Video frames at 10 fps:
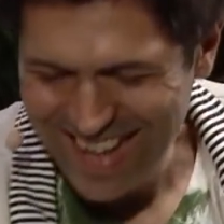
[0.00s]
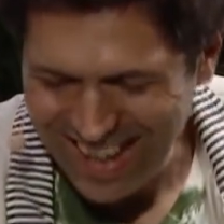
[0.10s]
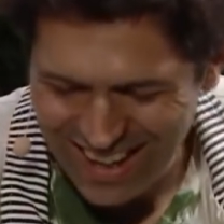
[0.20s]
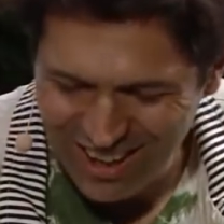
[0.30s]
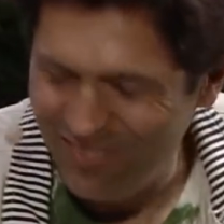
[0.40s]

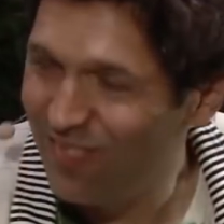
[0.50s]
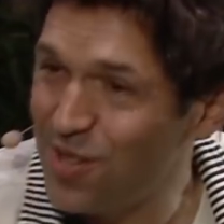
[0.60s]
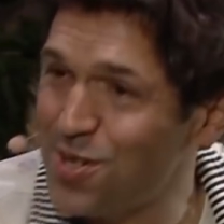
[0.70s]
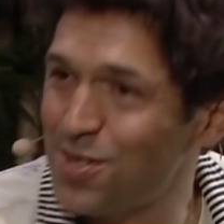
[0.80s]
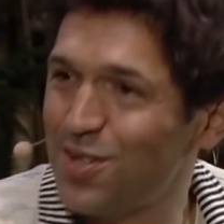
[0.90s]
um,
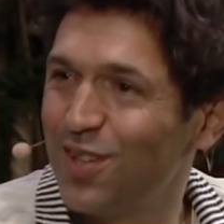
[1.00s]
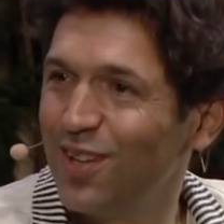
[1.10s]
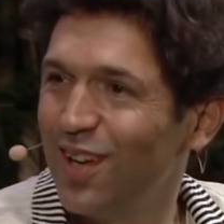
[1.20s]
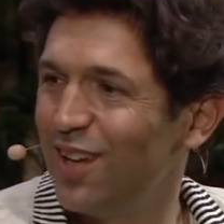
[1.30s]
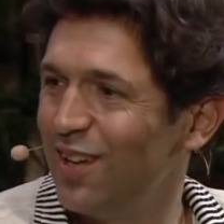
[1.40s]
which is,
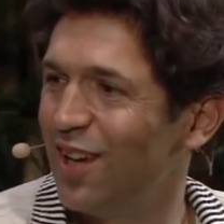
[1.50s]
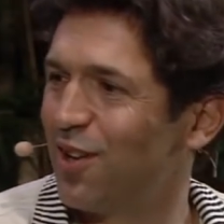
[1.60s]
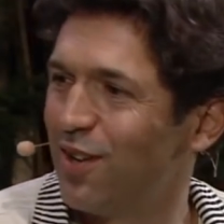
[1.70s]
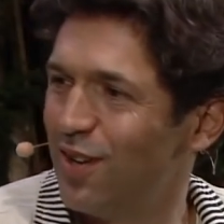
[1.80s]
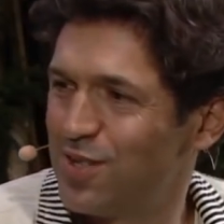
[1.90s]

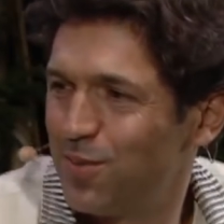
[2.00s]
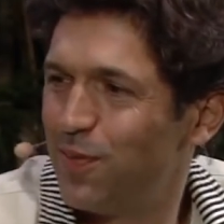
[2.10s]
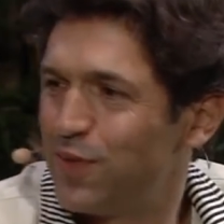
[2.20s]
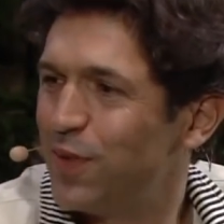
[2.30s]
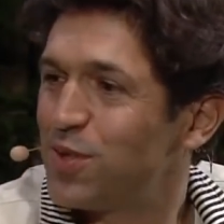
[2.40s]
it's,
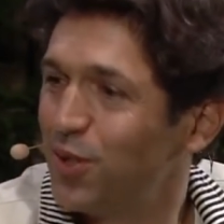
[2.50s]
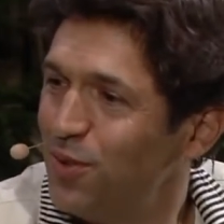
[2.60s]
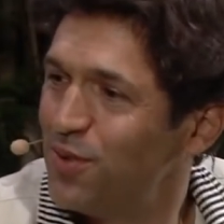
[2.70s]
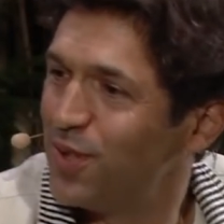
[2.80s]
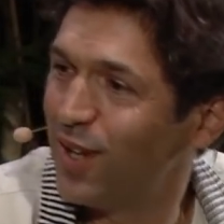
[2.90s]
which feels
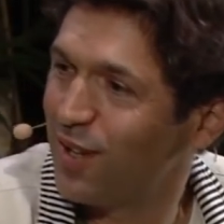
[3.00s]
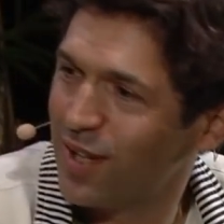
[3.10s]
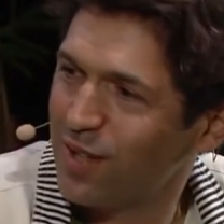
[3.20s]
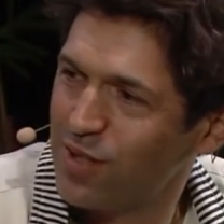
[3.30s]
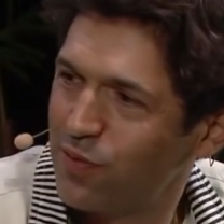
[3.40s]
good, you know?
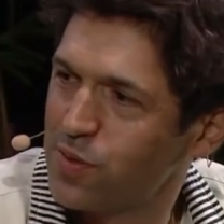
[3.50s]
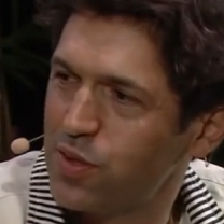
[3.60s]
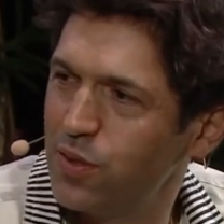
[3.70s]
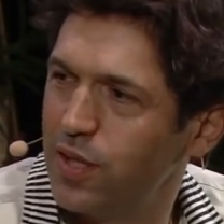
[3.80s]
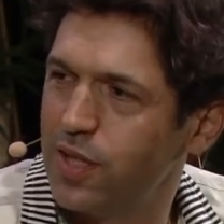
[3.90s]
Like, it just feels
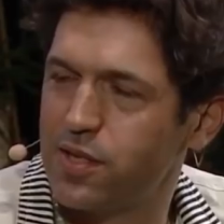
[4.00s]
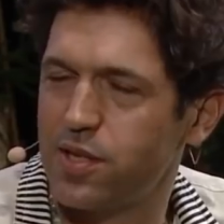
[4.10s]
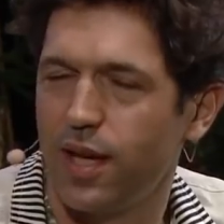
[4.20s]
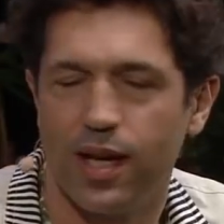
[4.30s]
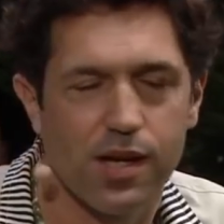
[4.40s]
good. And it's,
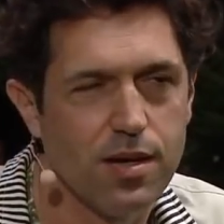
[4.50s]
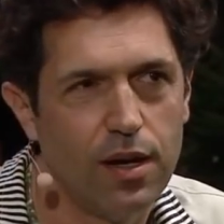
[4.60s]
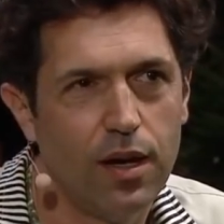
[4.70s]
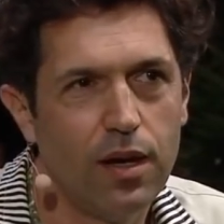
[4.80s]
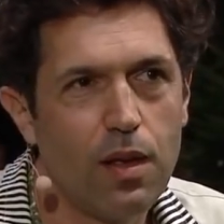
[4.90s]
uh,
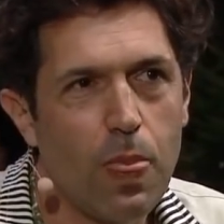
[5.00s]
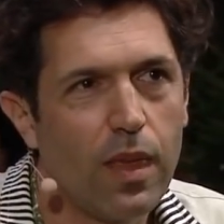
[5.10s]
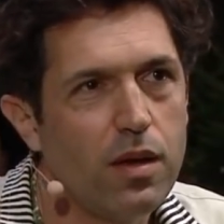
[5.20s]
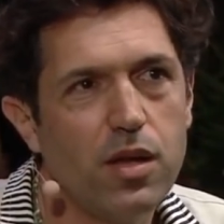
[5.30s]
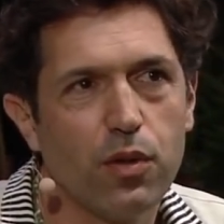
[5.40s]

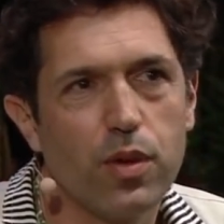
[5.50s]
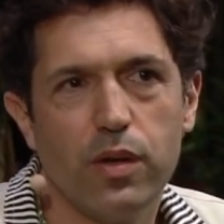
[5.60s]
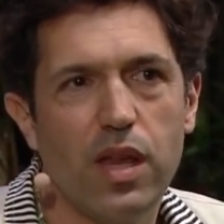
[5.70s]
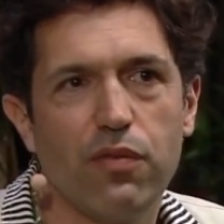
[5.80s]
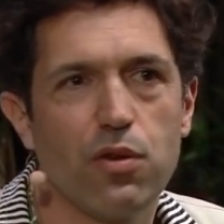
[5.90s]
you know, we
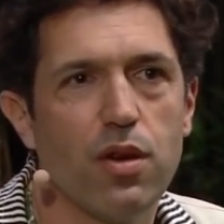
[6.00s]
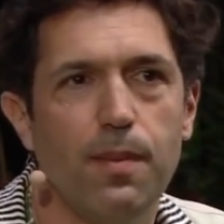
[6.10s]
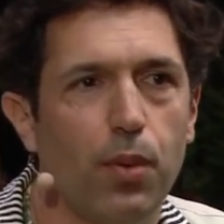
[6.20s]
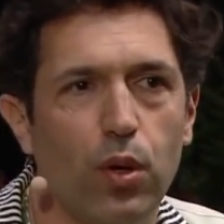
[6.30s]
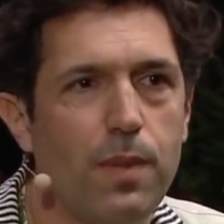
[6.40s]
never
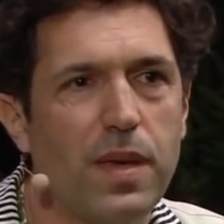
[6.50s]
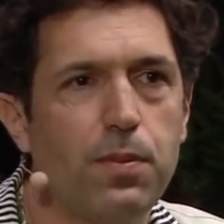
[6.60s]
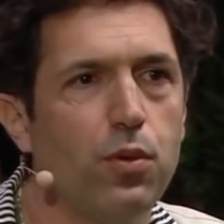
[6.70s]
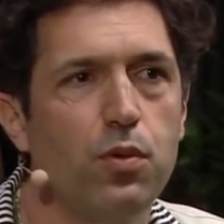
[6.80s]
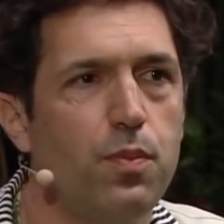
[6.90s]
employ
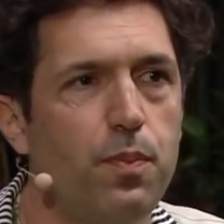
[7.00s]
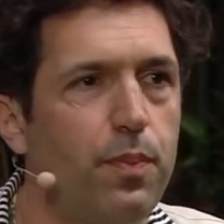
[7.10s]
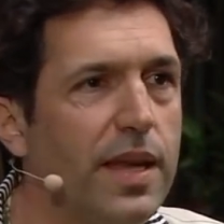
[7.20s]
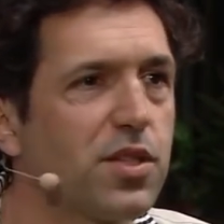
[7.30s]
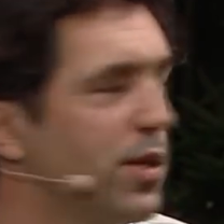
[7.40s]
people
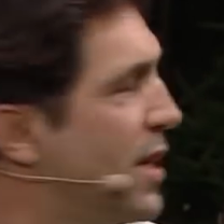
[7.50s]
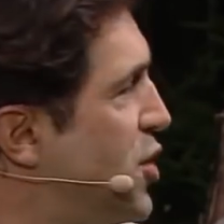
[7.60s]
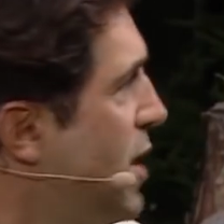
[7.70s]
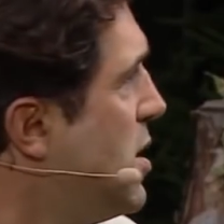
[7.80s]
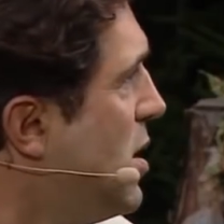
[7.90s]
based on their
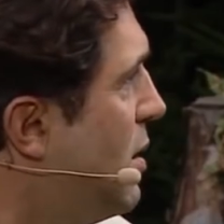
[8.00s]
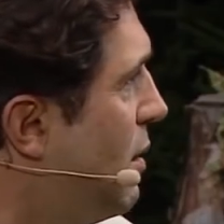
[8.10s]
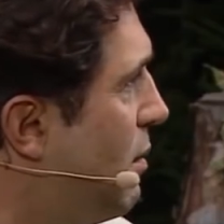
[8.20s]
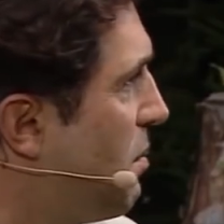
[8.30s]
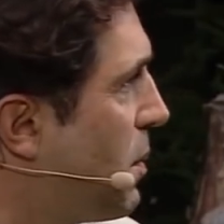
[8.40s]
gender.
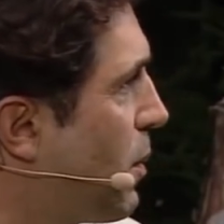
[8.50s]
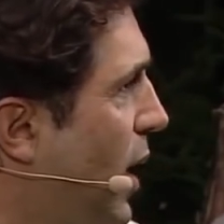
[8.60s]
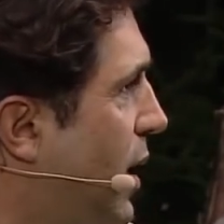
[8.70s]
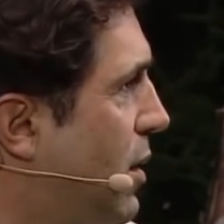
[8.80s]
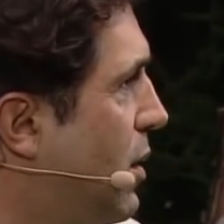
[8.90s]
Like,